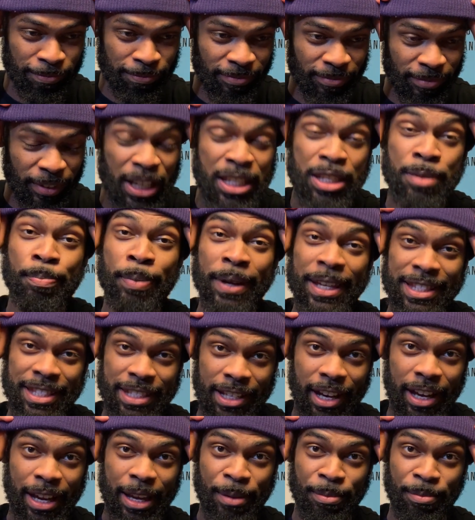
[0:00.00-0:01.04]
It's been
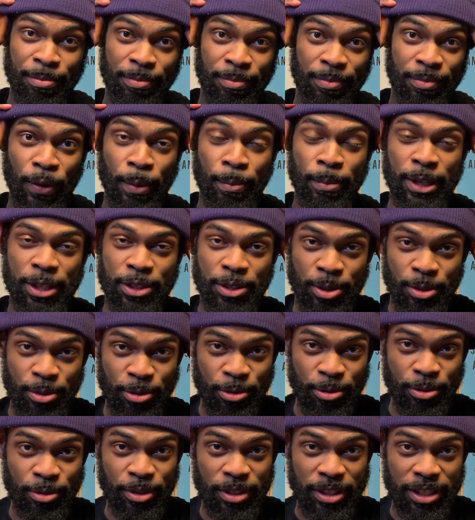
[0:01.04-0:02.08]
time for me
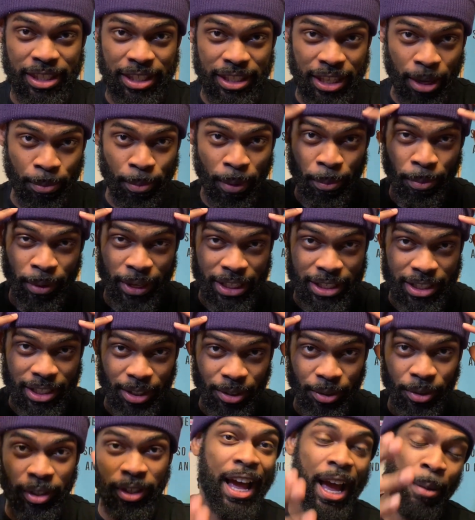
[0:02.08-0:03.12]
to take my braids
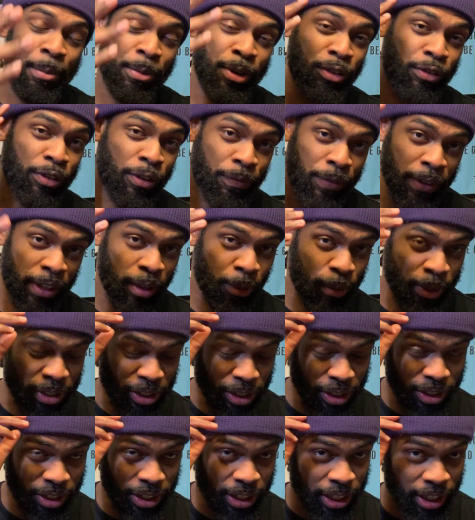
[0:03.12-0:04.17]
out. I'm going to reveal what's
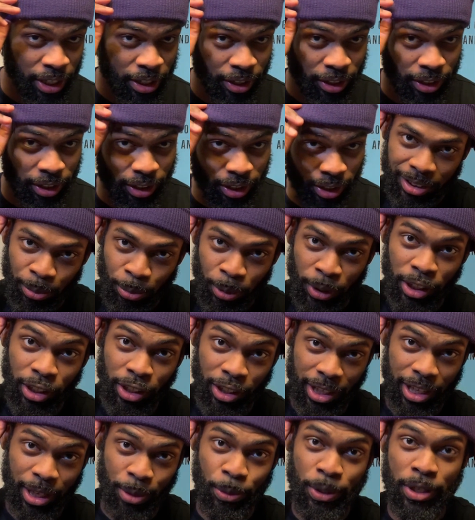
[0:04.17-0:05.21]
under here. We look
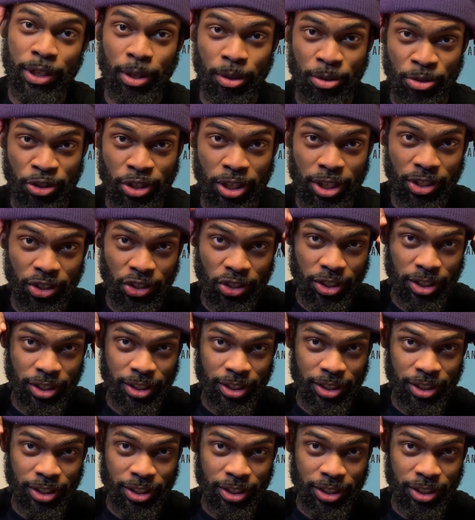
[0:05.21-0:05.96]
and we don't judge.